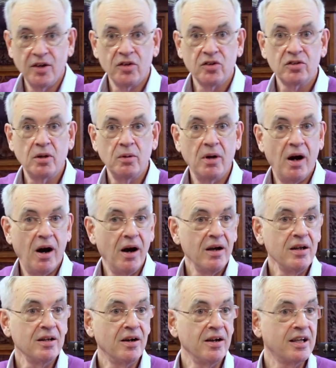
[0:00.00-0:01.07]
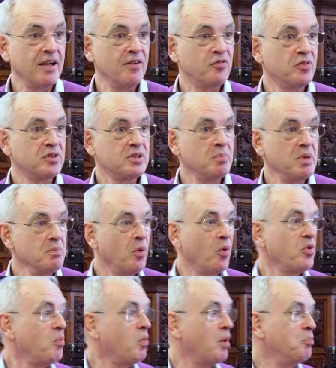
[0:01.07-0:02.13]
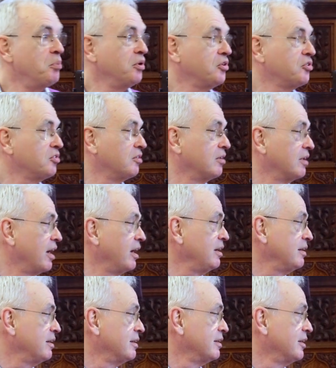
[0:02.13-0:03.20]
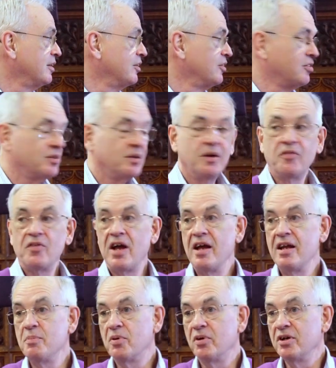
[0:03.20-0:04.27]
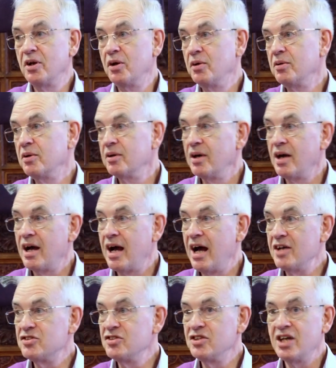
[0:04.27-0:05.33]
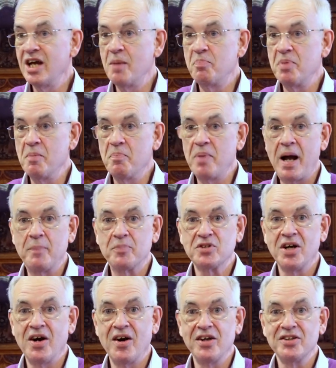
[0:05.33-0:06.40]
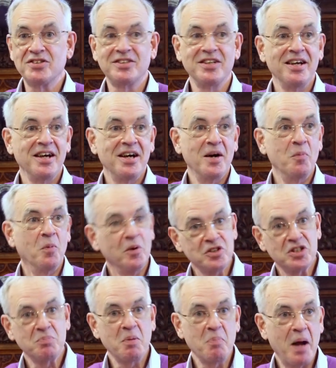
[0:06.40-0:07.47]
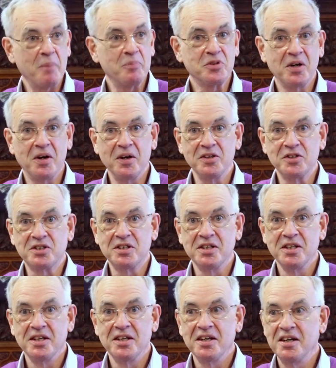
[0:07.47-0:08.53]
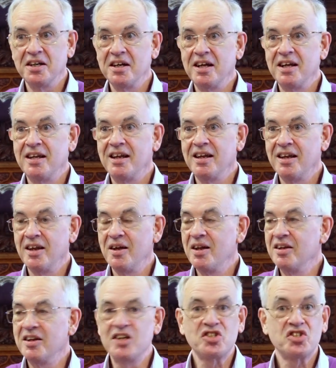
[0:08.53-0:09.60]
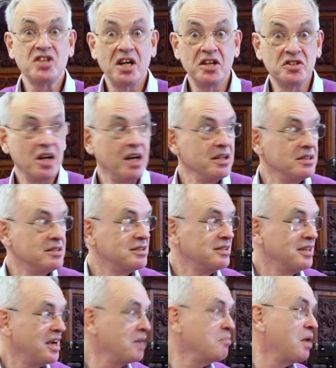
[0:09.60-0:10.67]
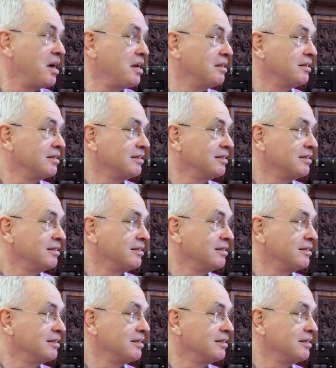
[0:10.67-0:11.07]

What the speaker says: So I'd like it to be more than one person, eh? So if anybody who hasn't yet been baptized and wants to be baptized, let's set a date. Amen.